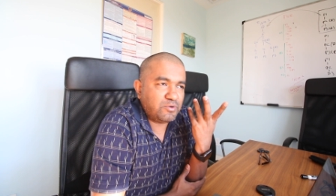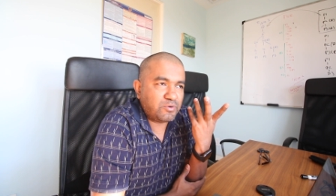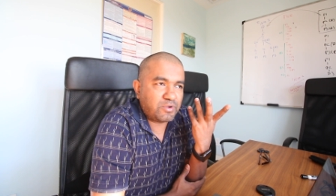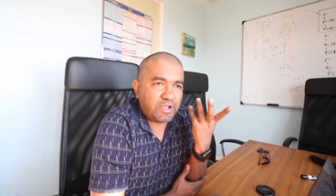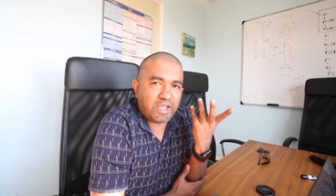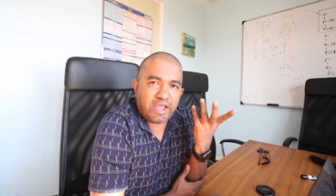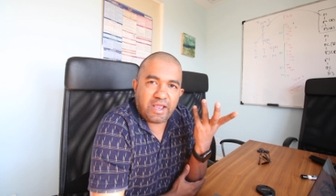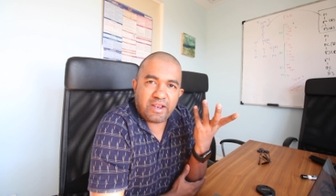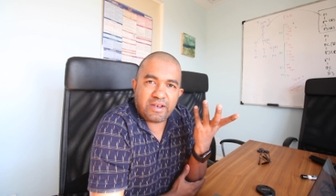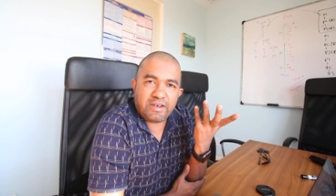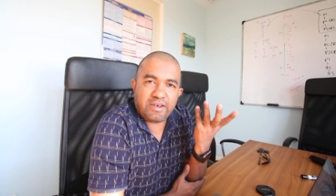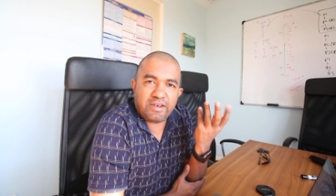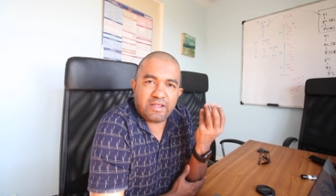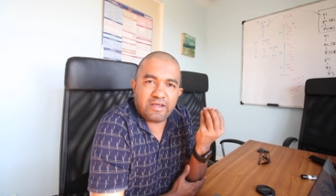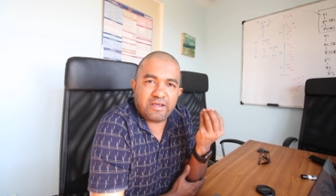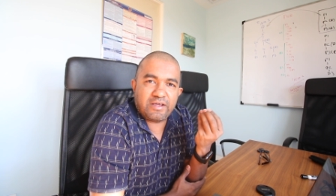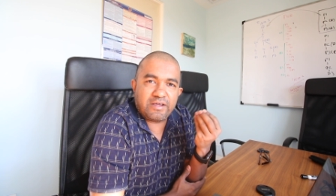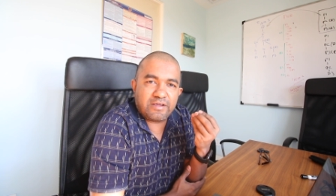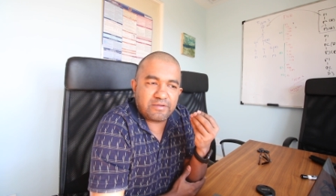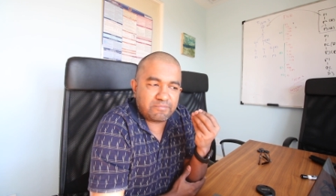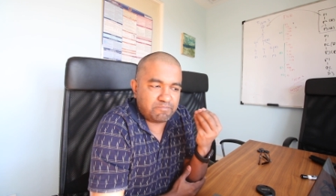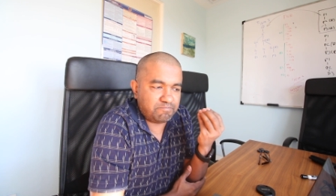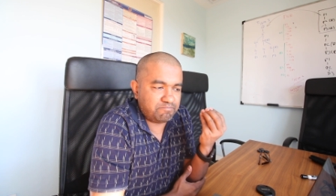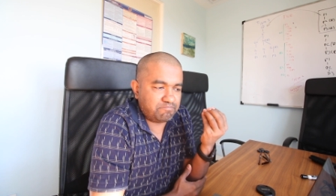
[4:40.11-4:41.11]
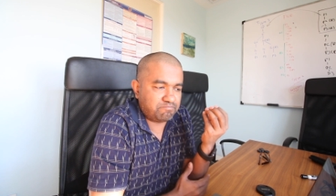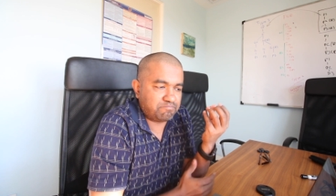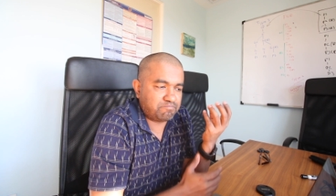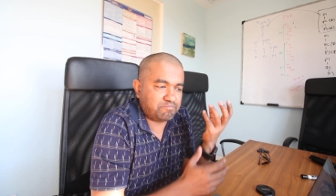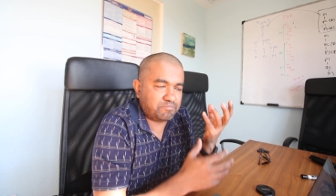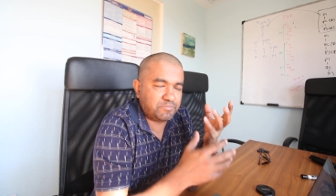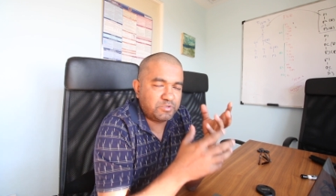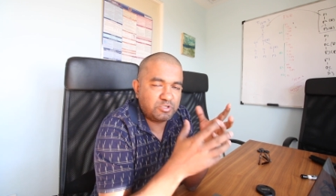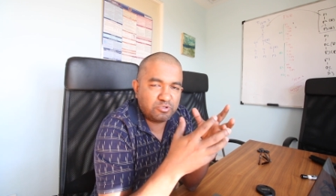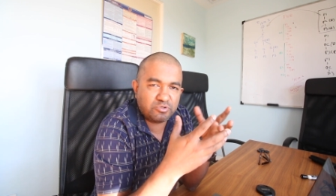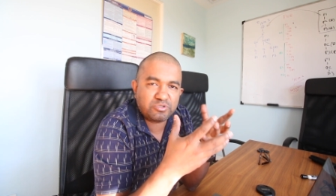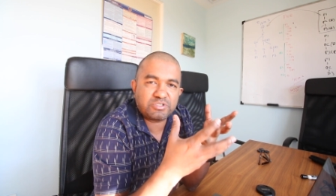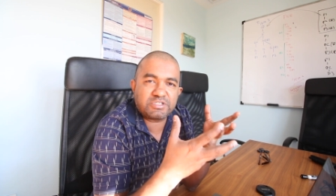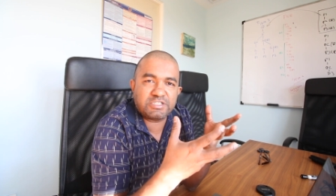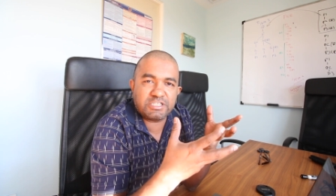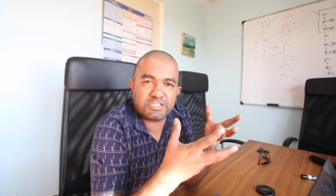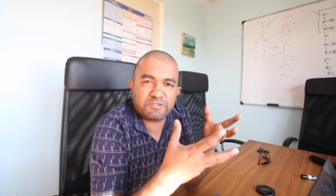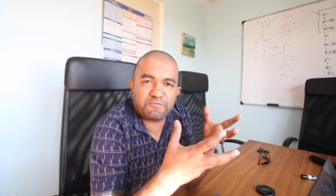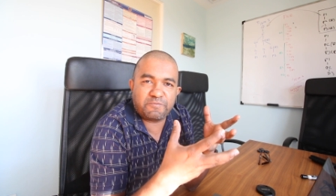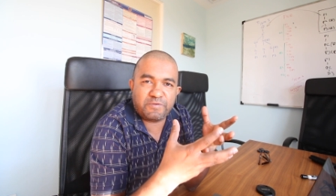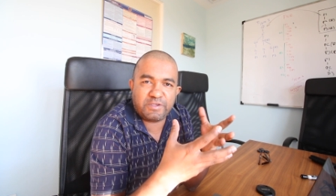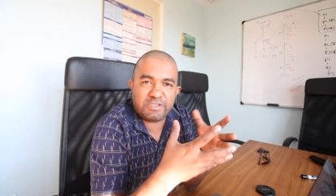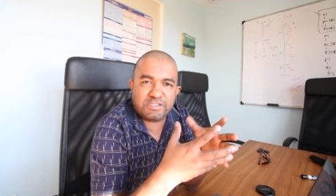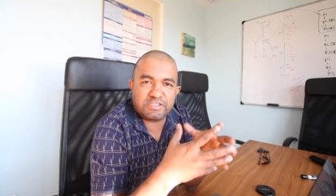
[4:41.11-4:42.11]
You can uh, use
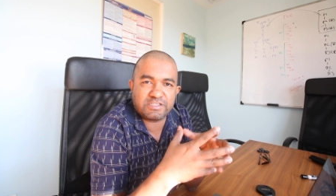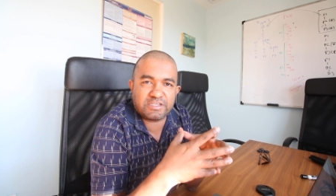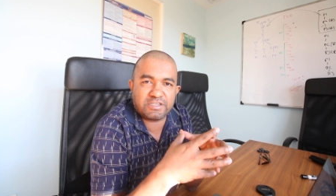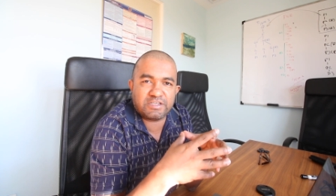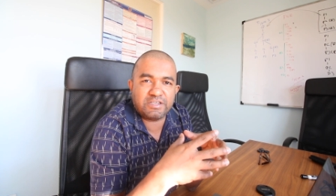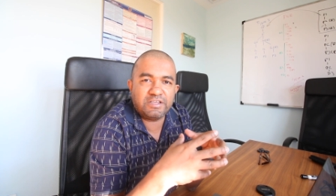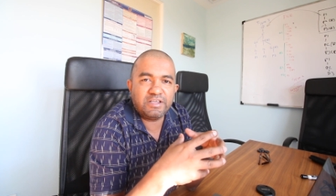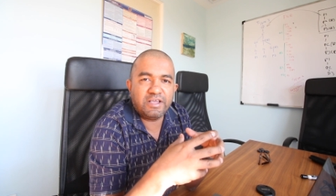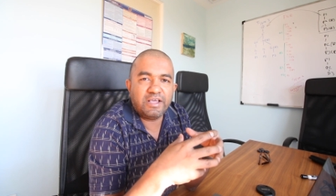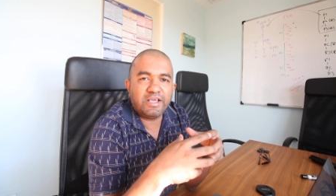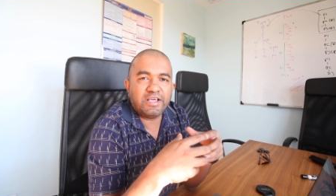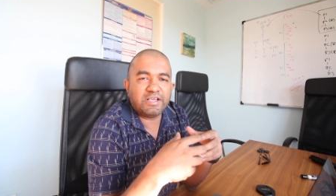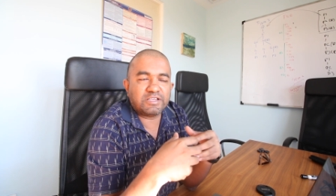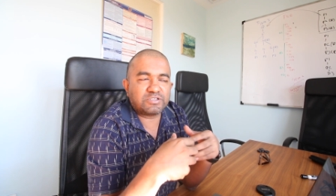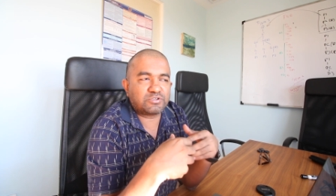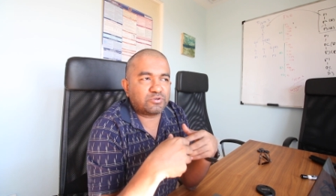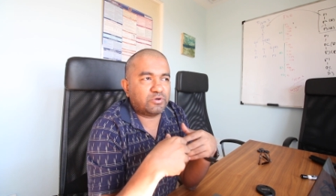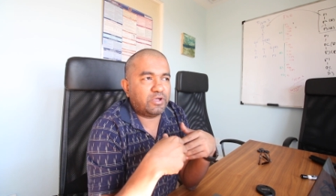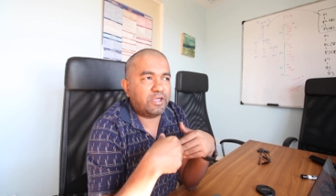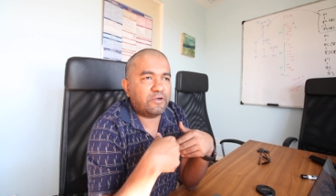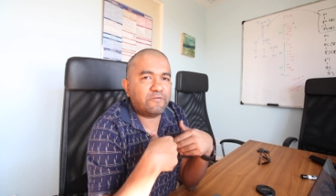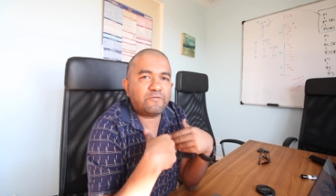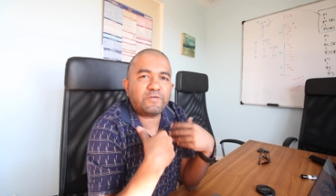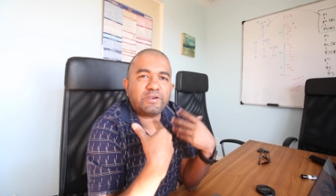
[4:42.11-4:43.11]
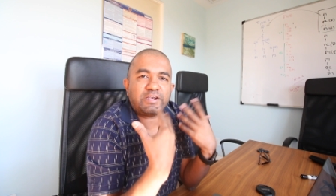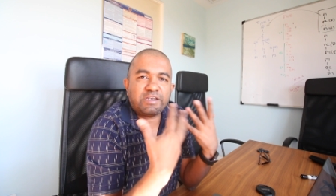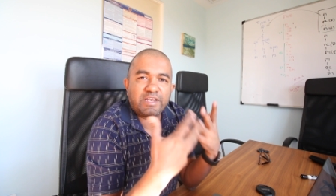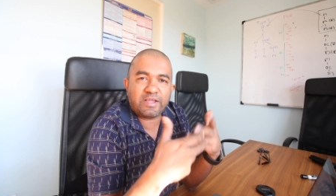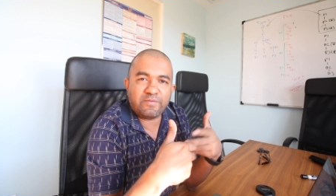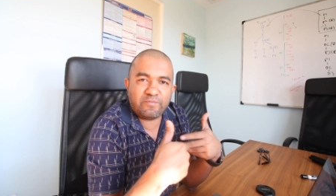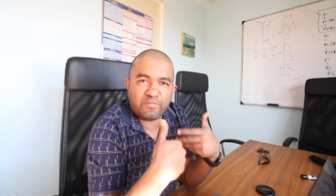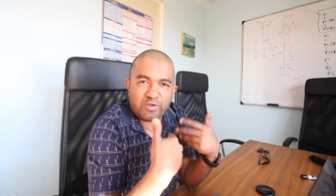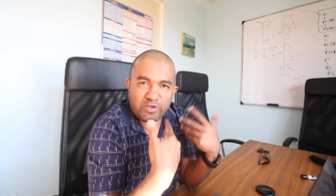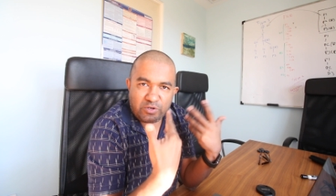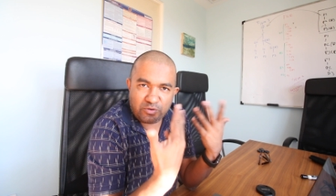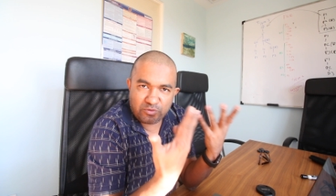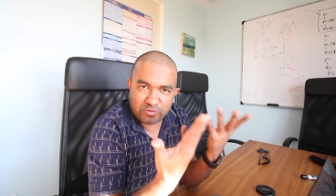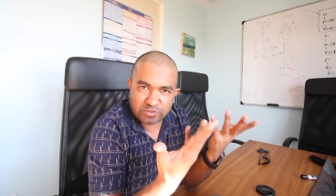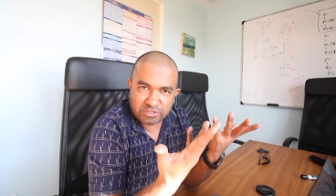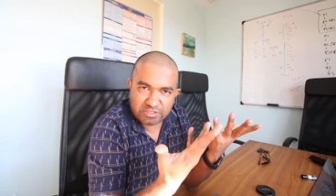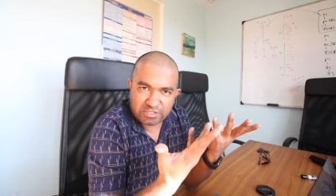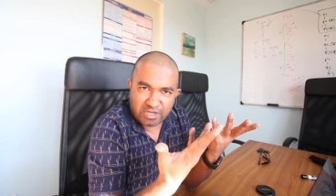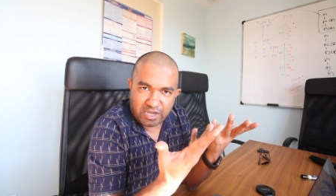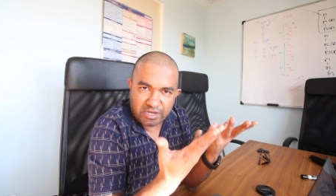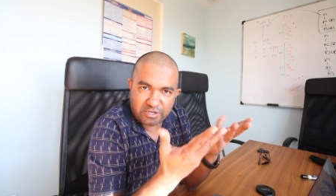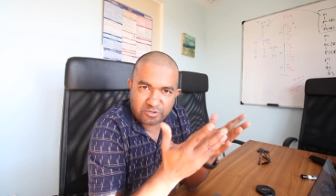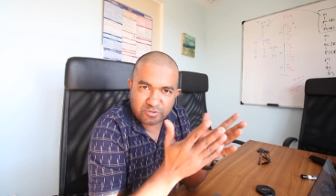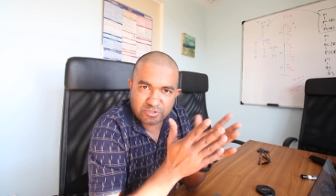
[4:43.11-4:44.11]
this feature so every time when you
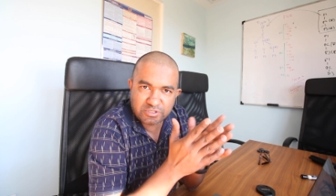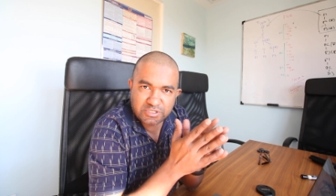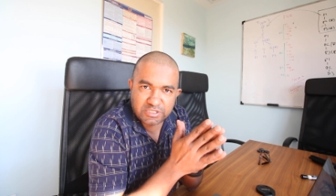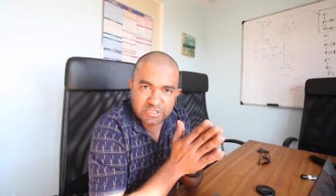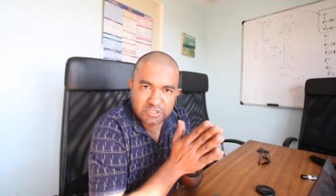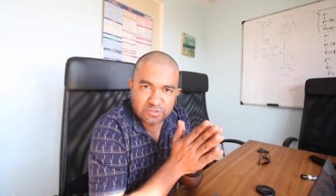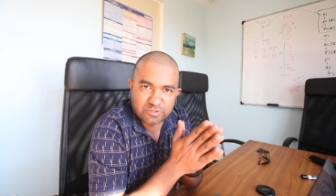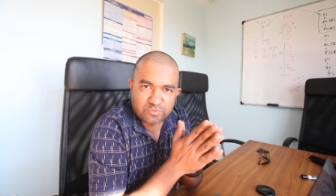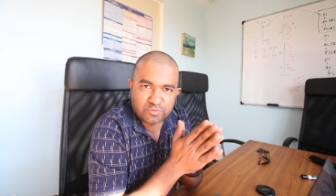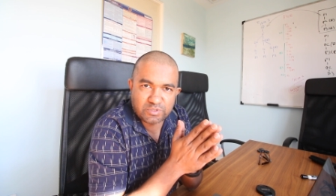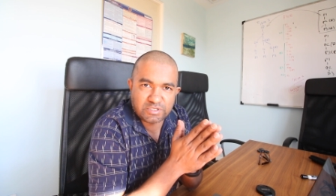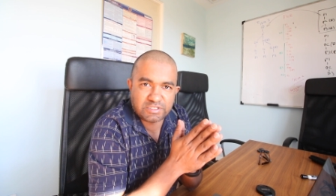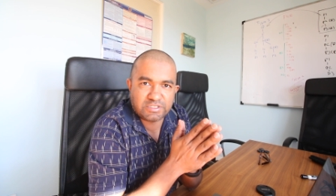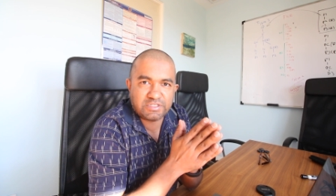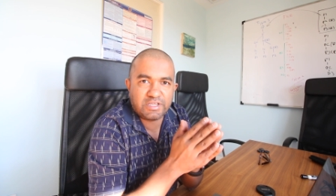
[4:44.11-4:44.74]
start your service,